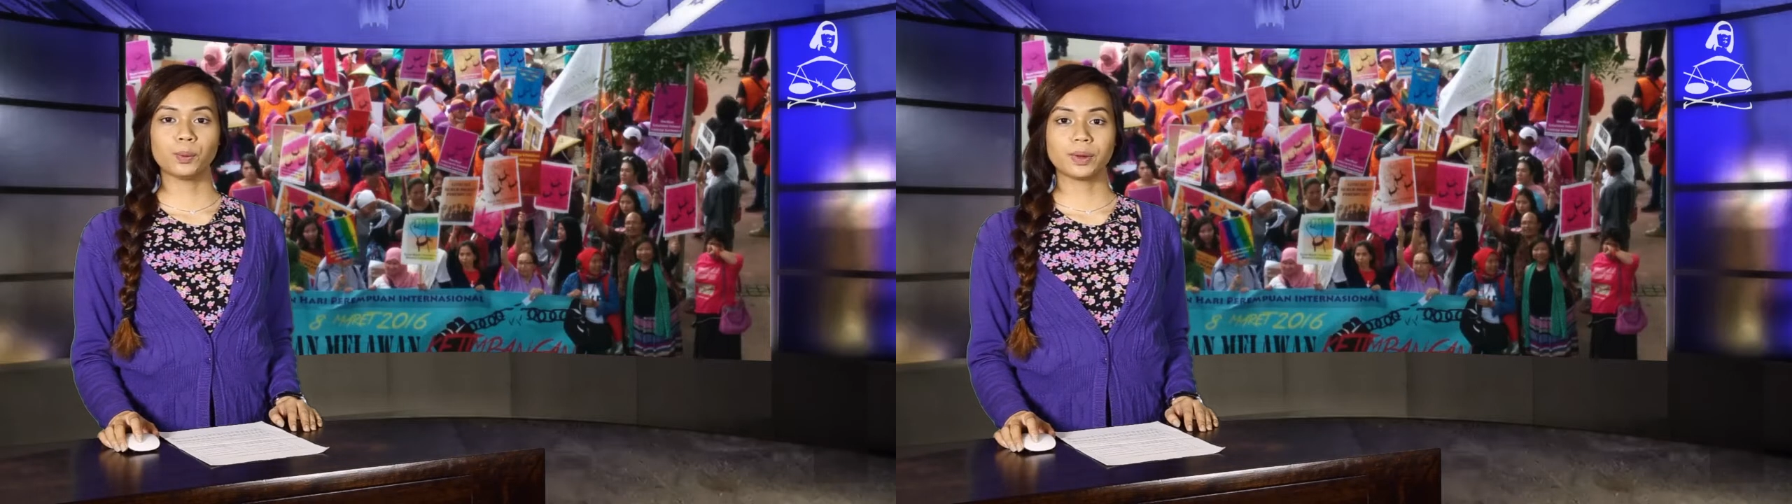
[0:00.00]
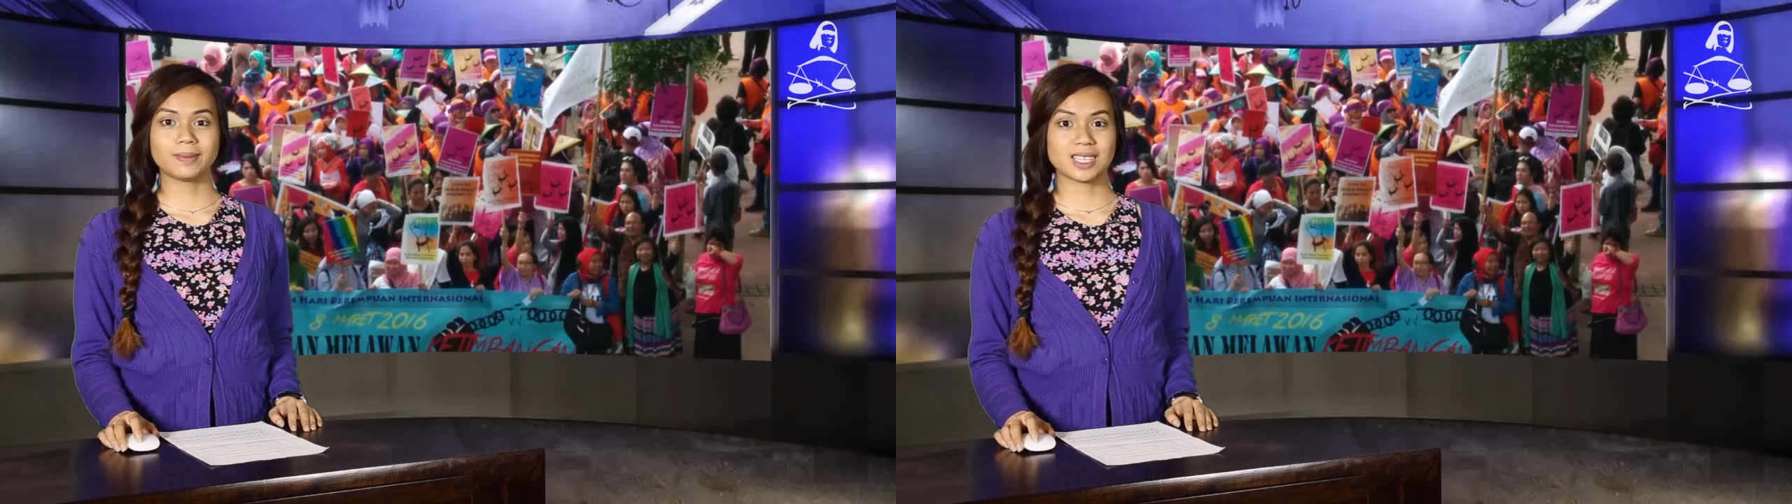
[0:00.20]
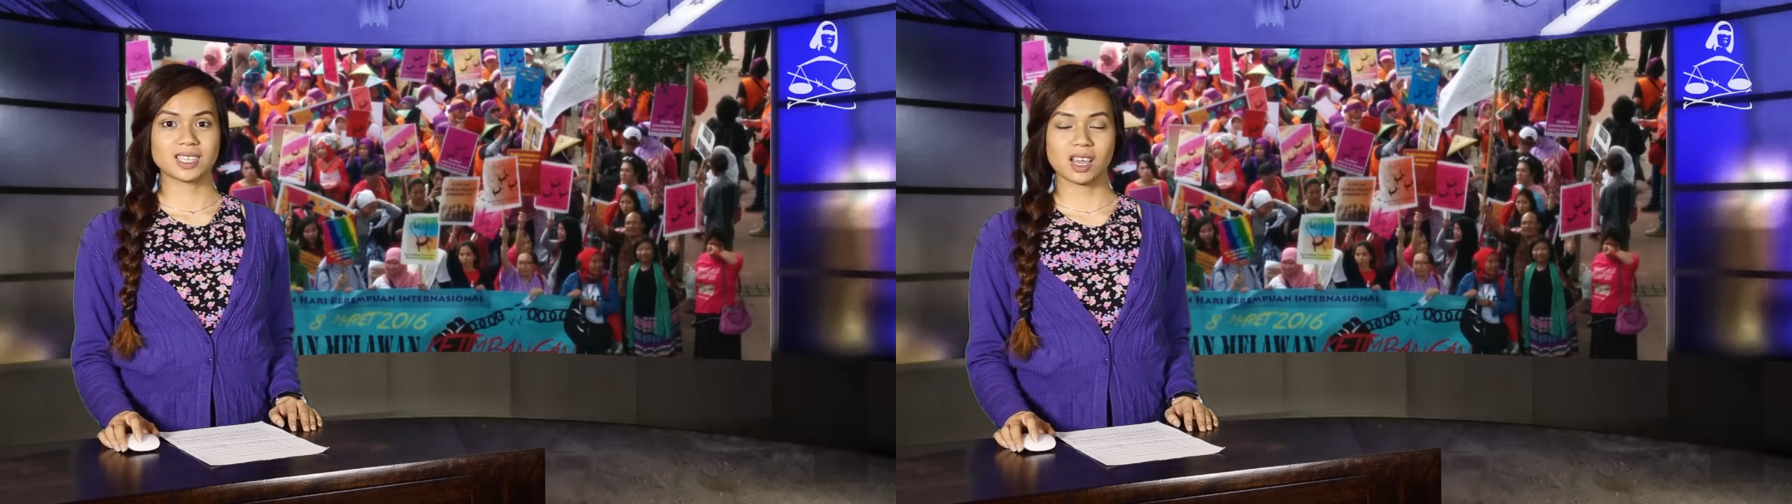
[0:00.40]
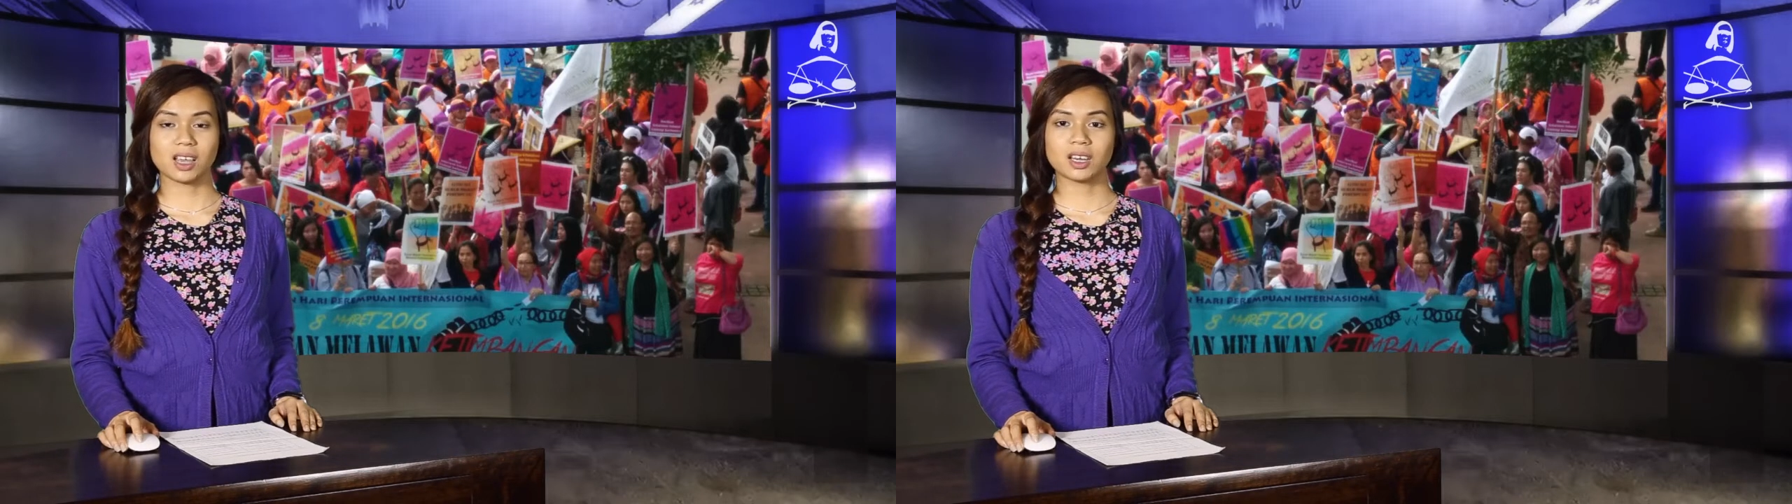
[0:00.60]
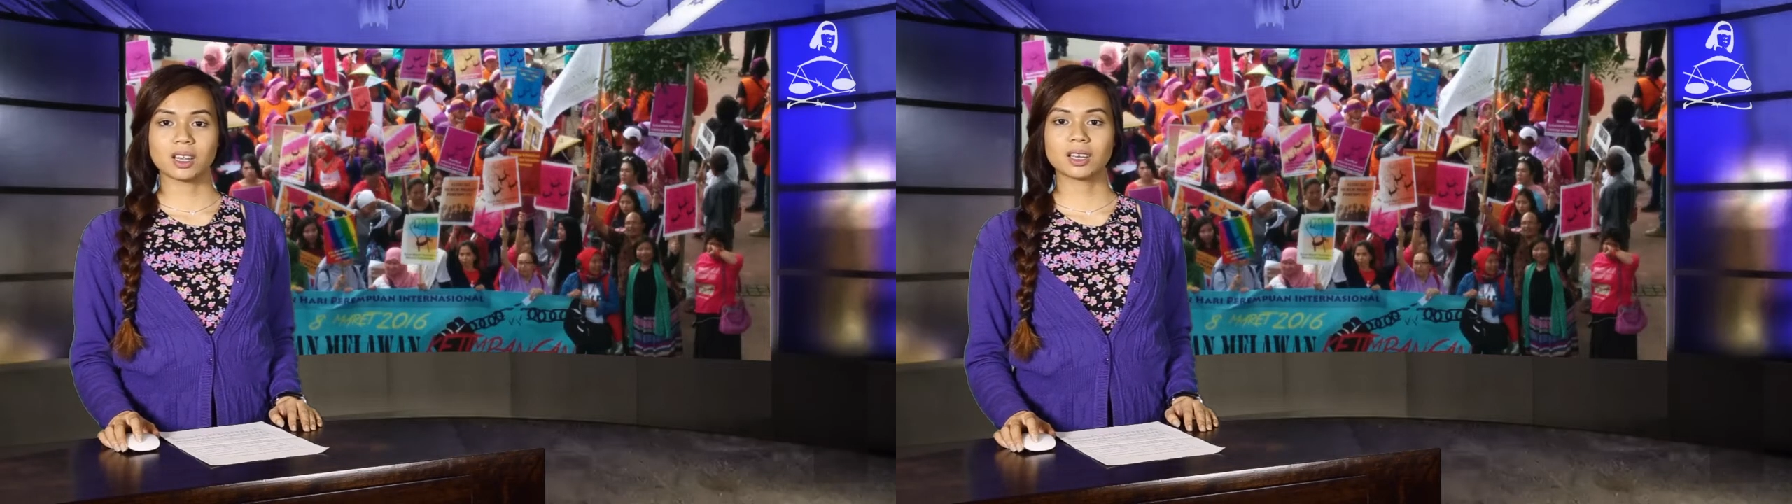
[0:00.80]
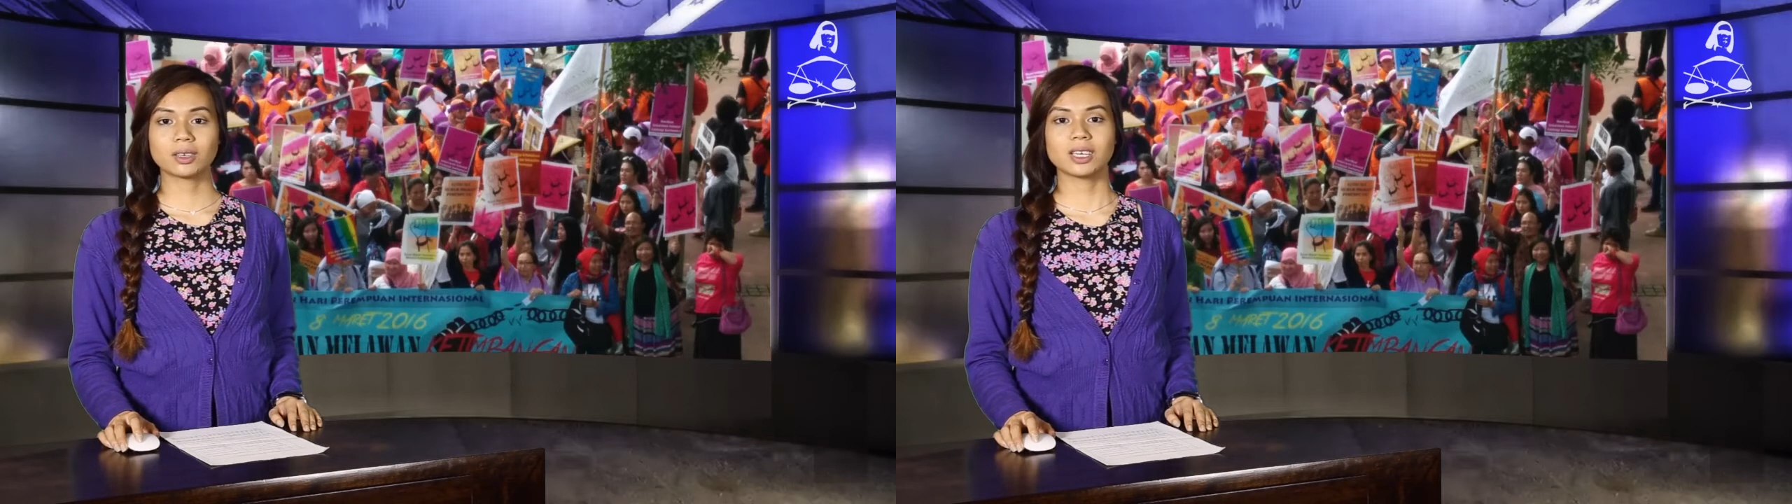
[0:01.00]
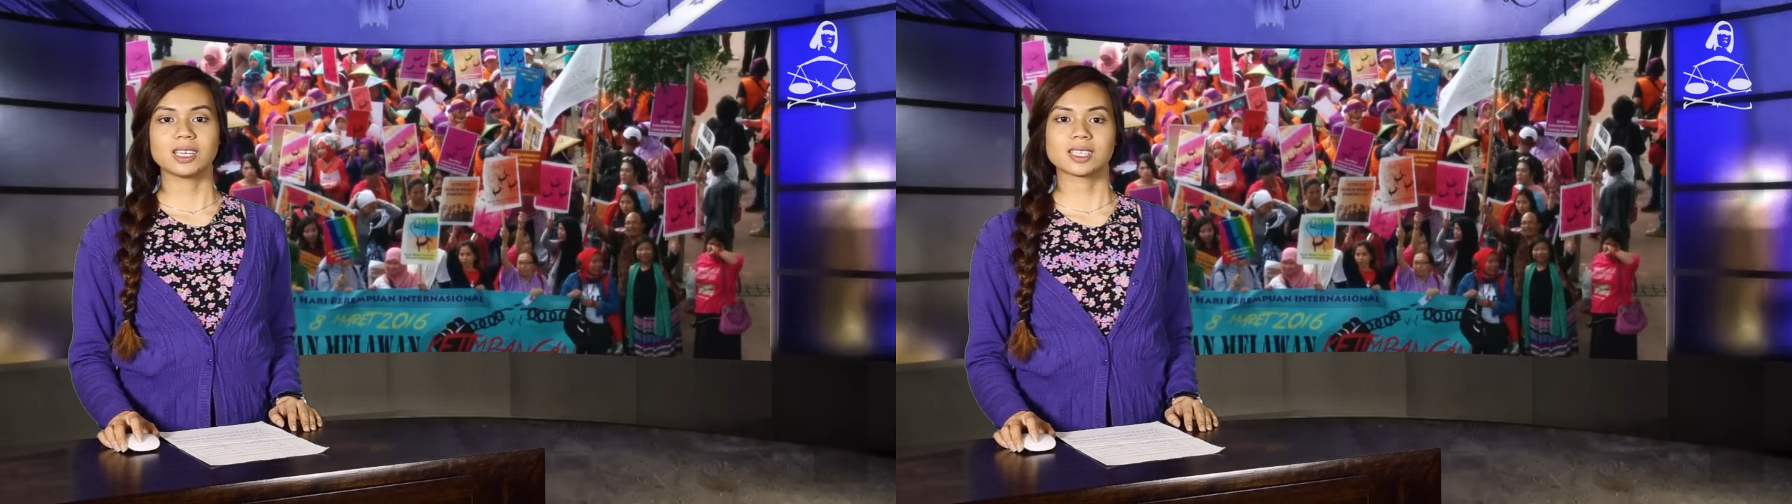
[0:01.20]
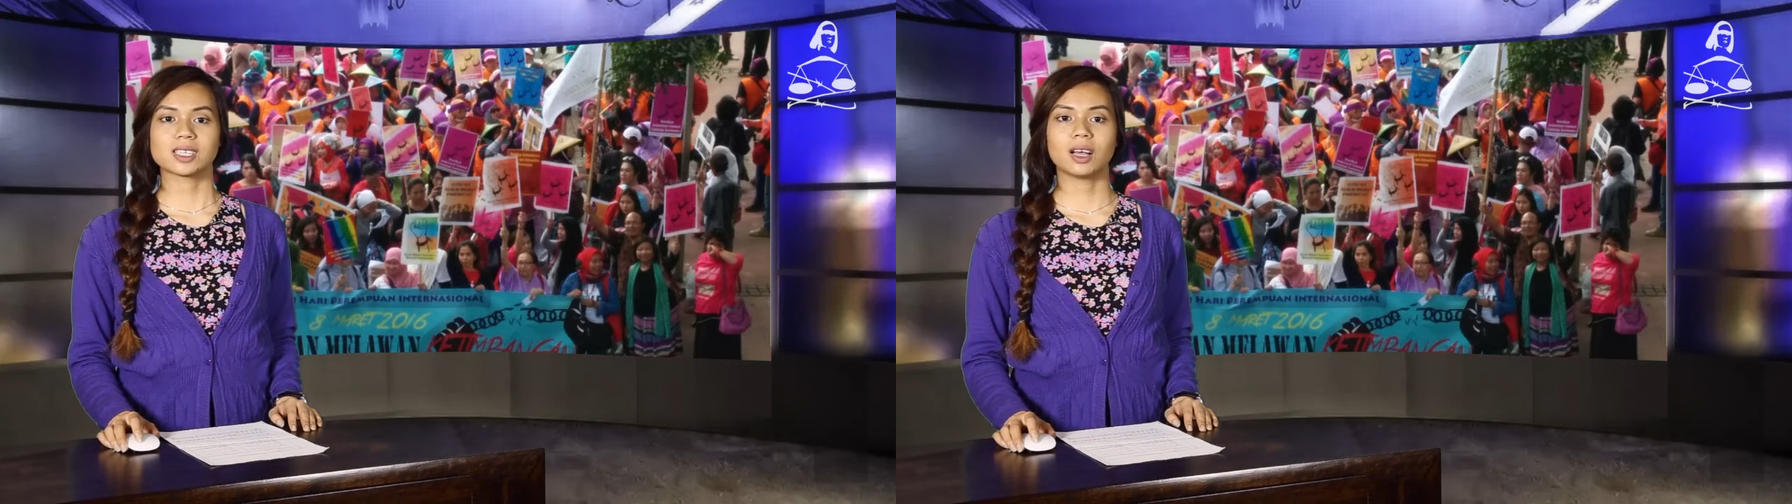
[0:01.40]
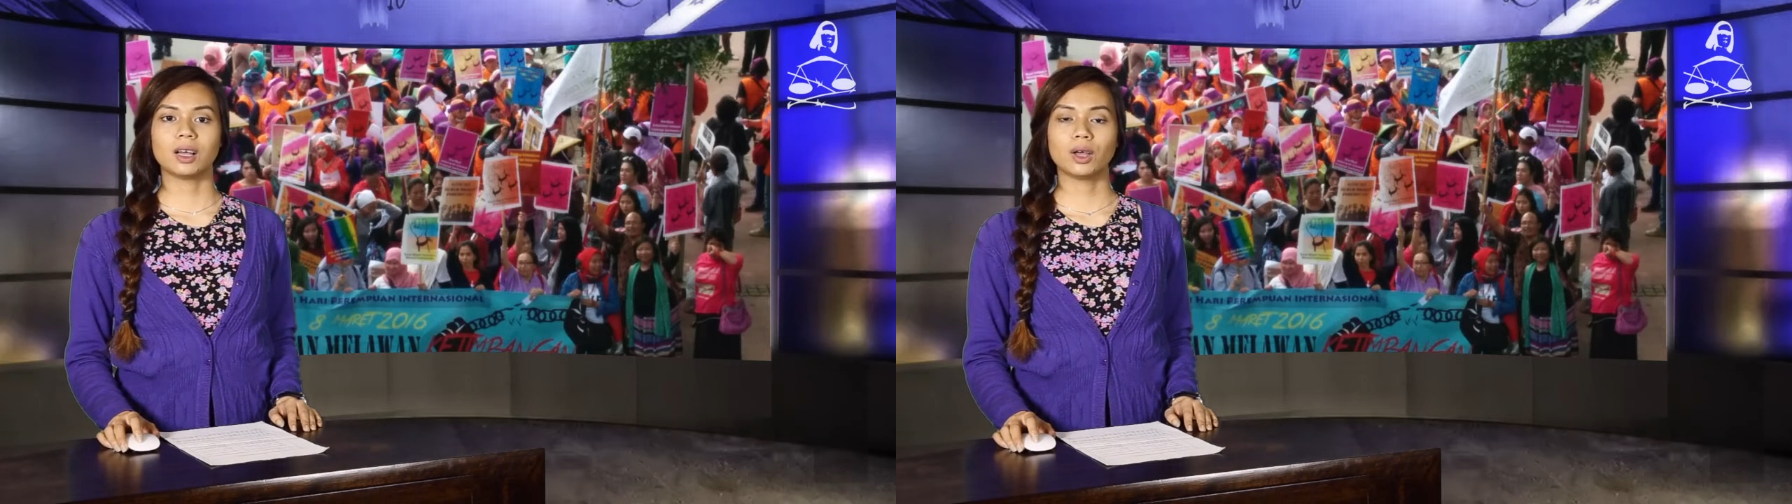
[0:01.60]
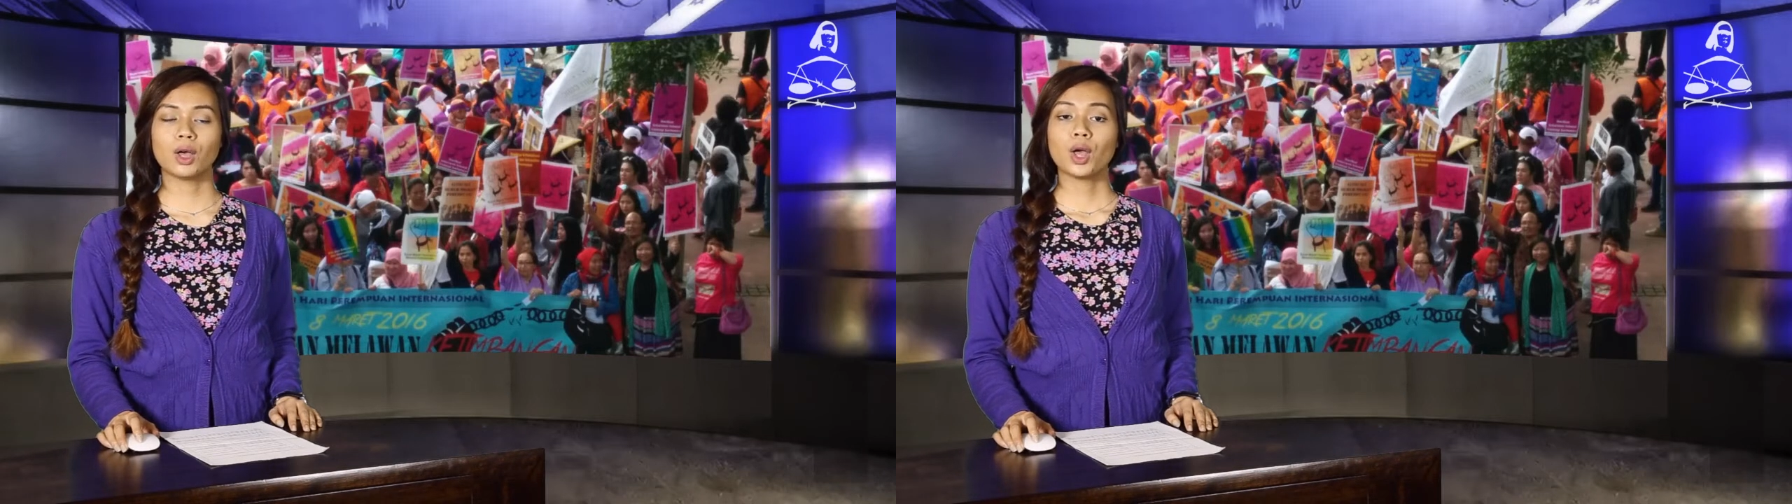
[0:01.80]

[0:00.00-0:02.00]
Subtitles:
Women's Day in Indonesia,